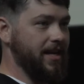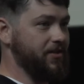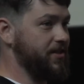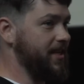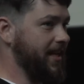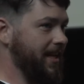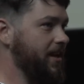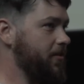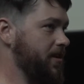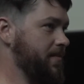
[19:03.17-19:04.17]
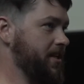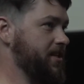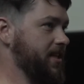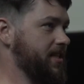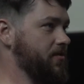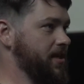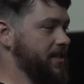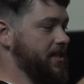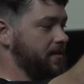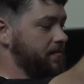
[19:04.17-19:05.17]
And just like any other image, it's
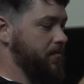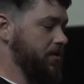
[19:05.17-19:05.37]
going to